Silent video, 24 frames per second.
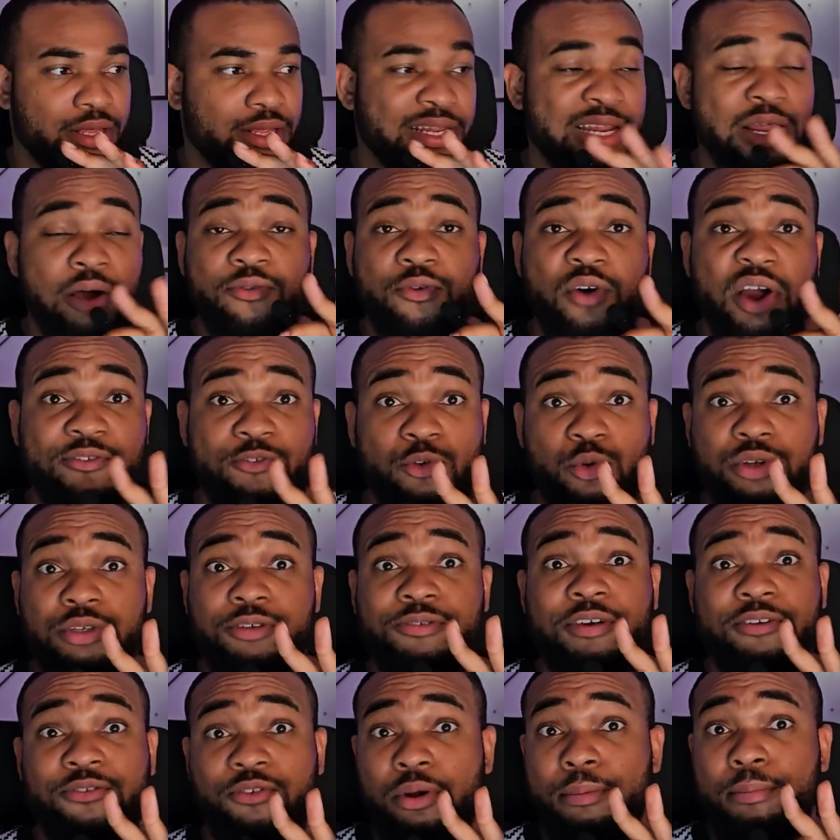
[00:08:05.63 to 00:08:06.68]
Now for everyone's
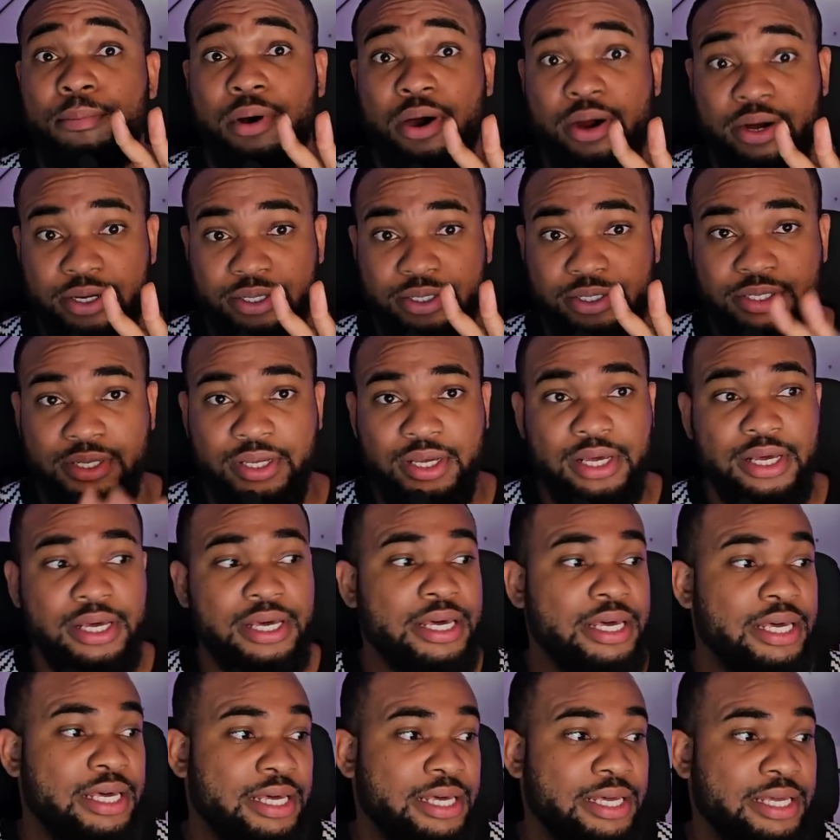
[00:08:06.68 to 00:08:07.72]
favorite part
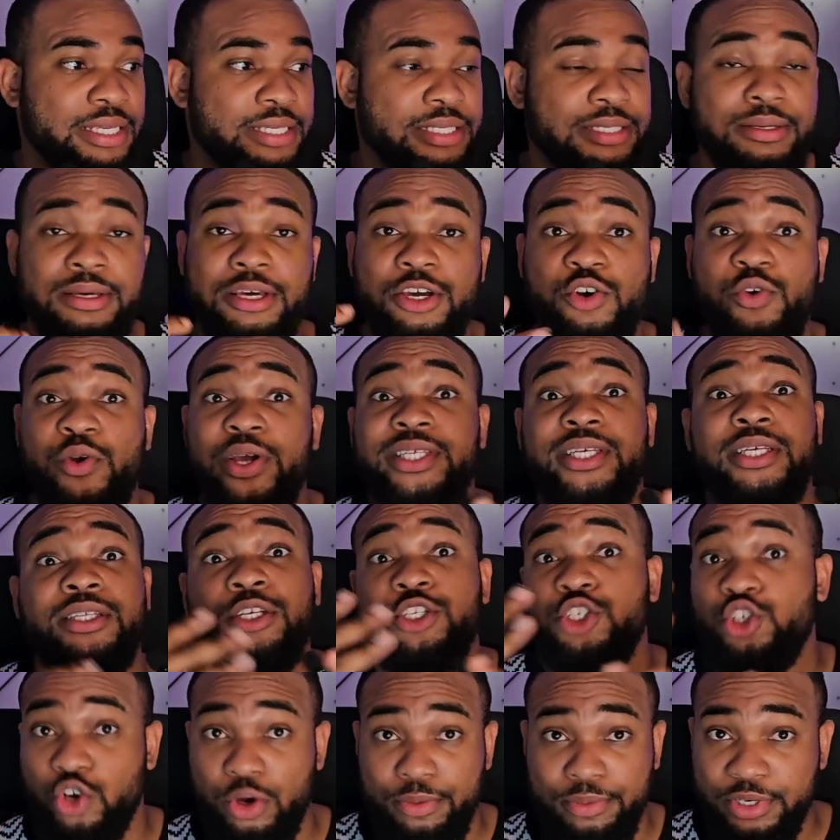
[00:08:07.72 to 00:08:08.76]
is creating
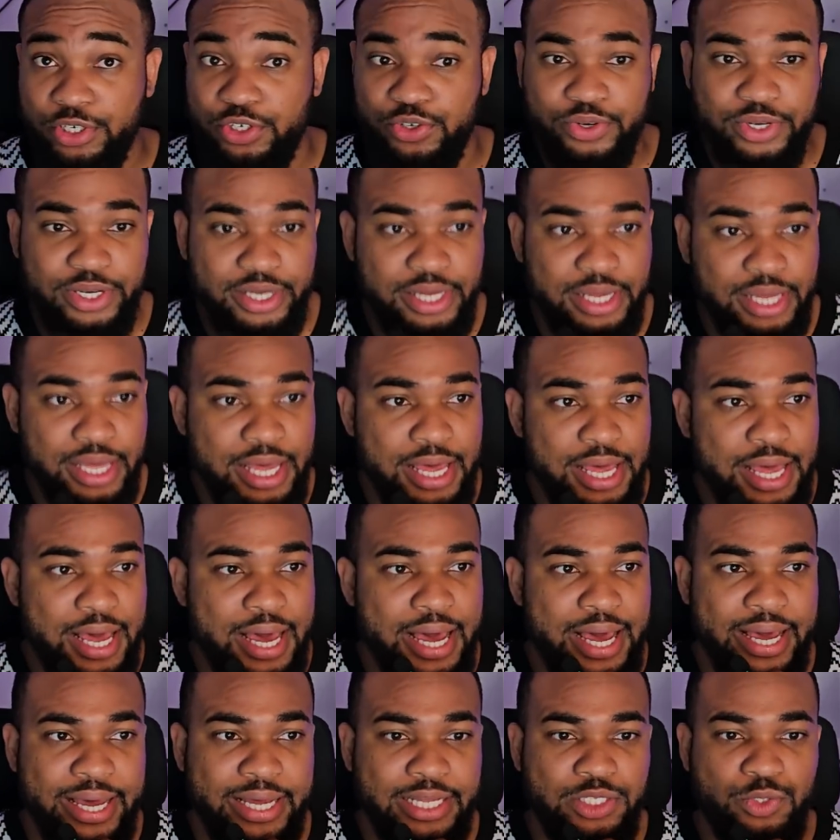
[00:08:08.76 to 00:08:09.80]
the geometry,
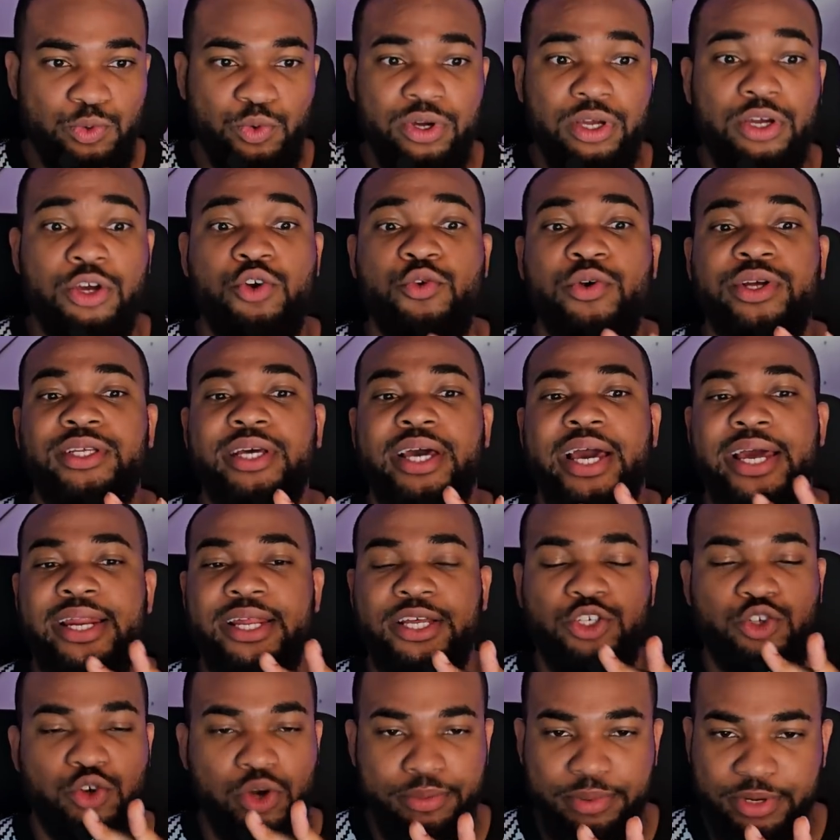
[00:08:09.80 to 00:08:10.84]
and you can create
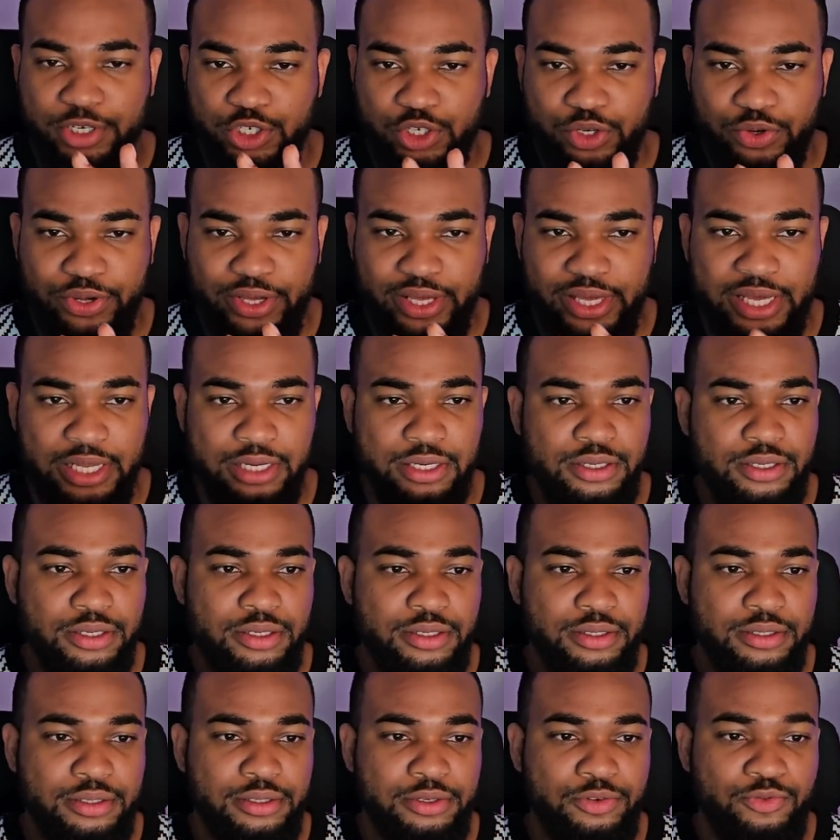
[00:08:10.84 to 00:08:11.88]
any geometry in
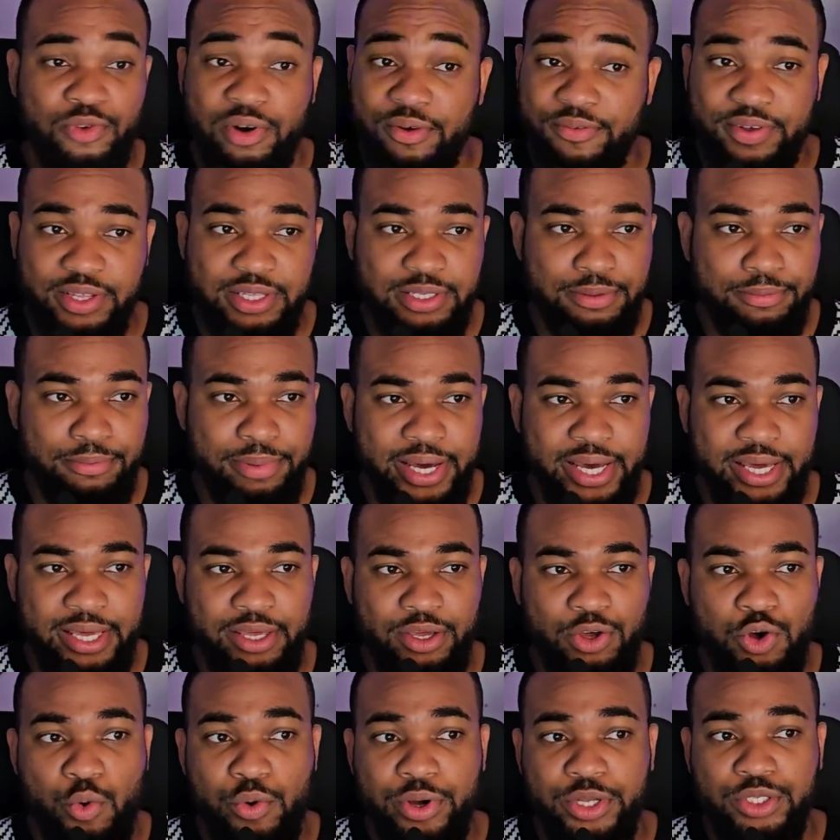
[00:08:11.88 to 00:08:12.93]
Revit by
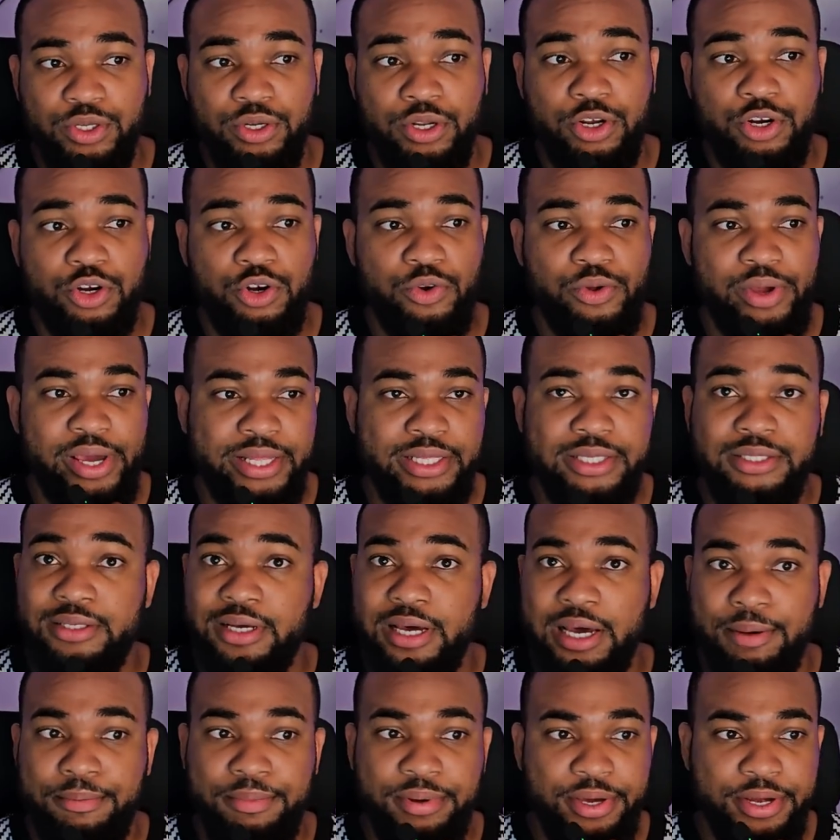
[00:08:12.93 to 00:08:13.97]
going to the create
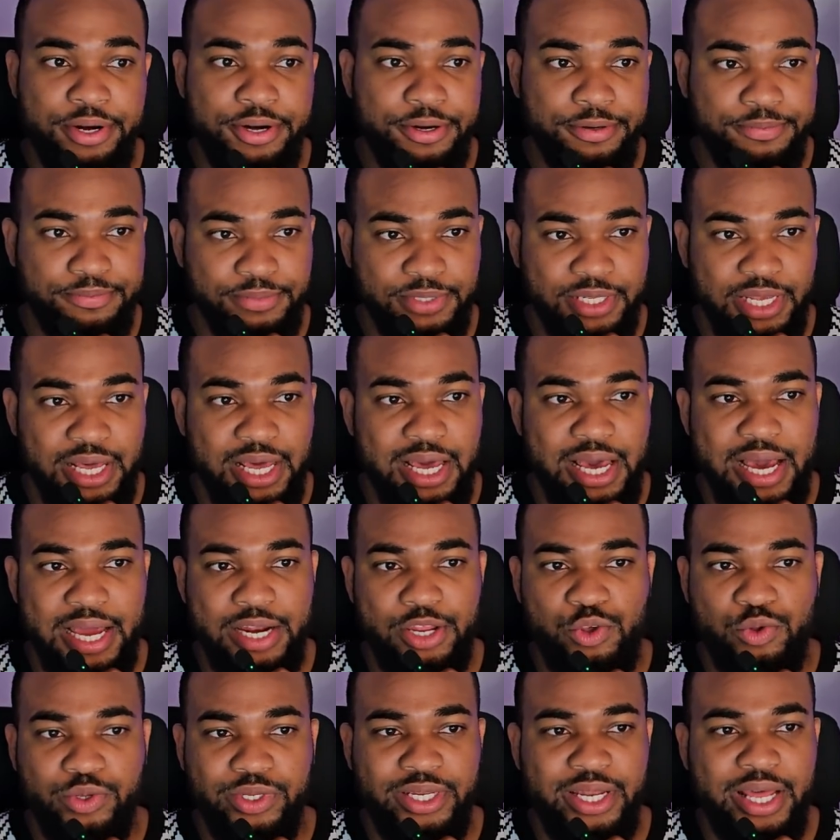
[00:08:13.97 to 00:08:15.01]
tab here and
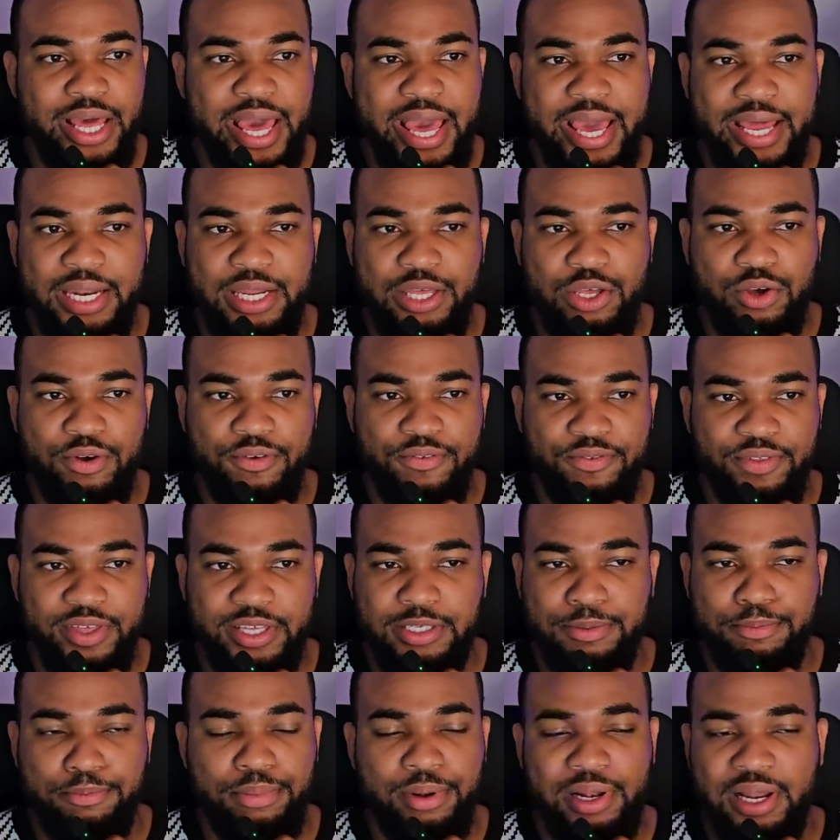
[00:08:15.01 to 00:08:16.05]
using any of
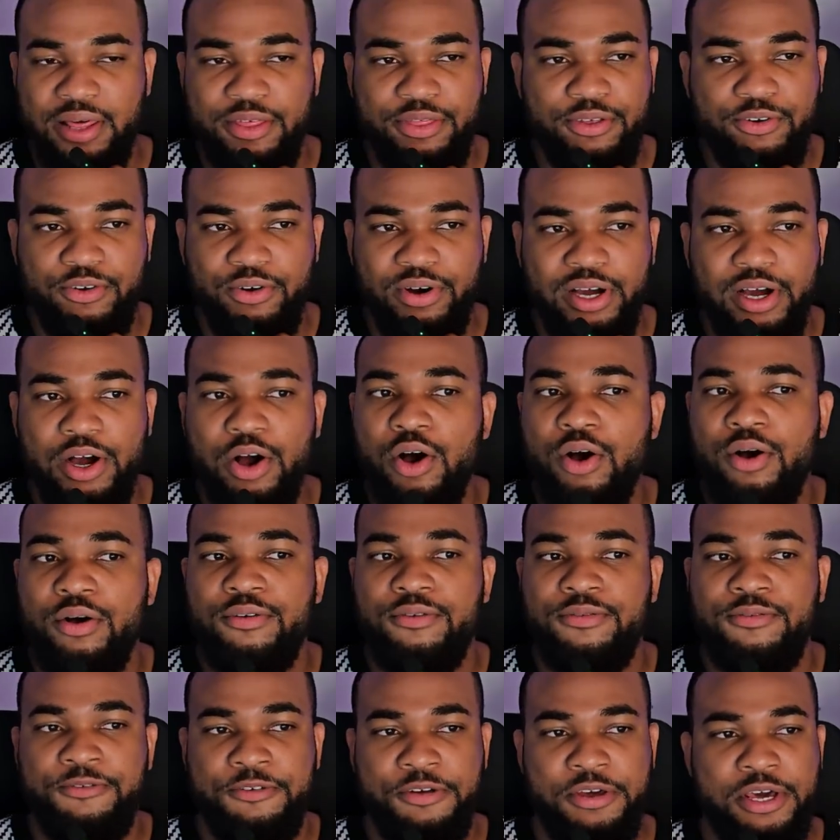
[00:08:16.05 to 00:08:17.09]
this plethora
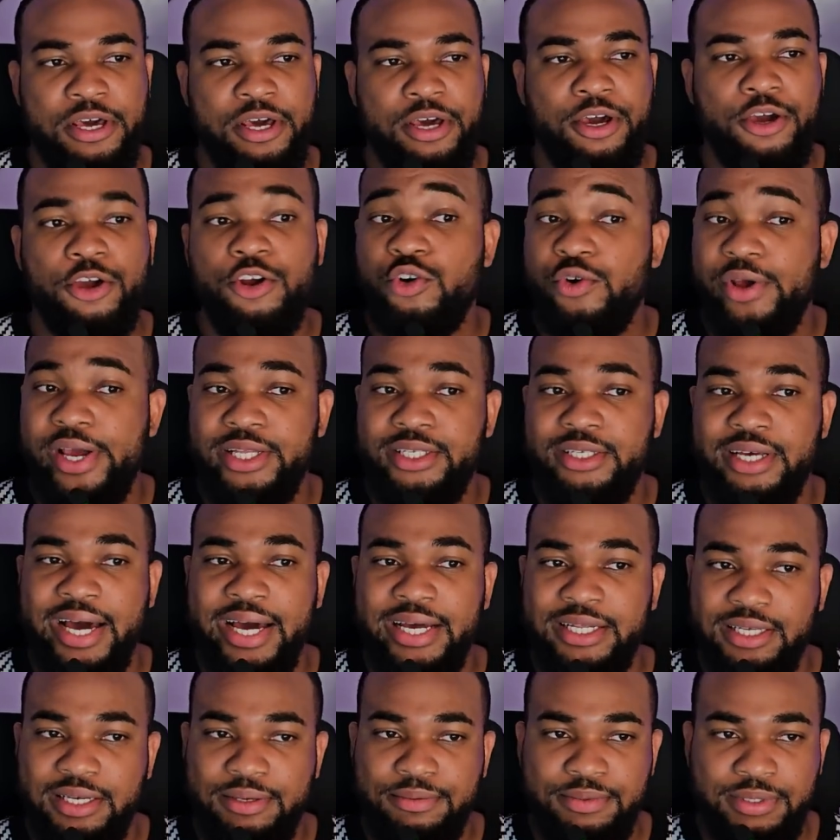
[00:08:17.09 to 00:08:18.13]
of create
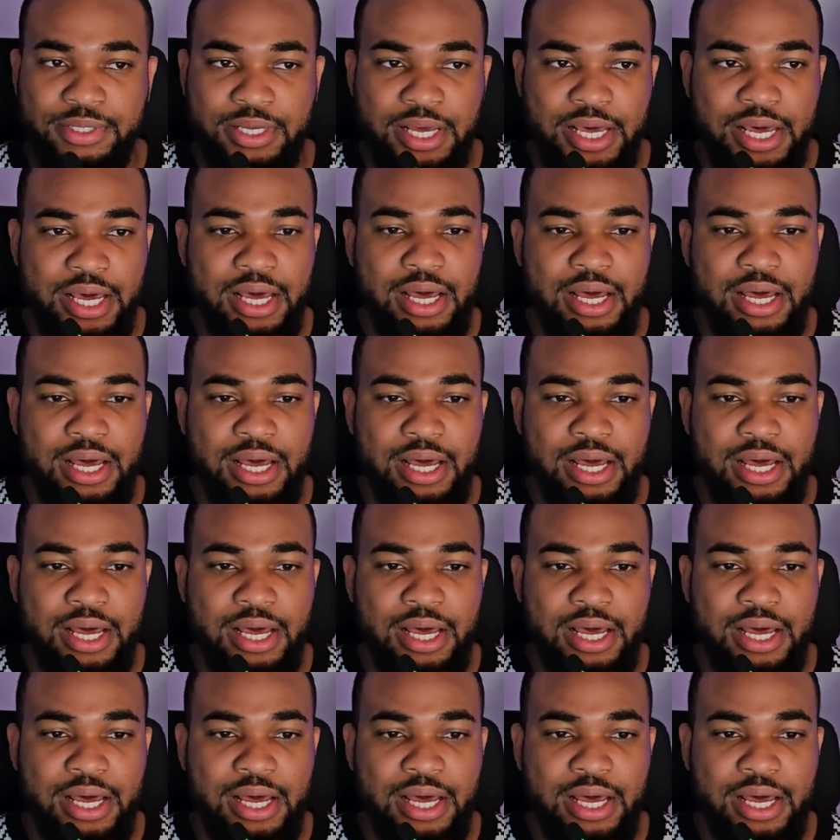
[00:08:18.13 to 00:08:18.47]
items.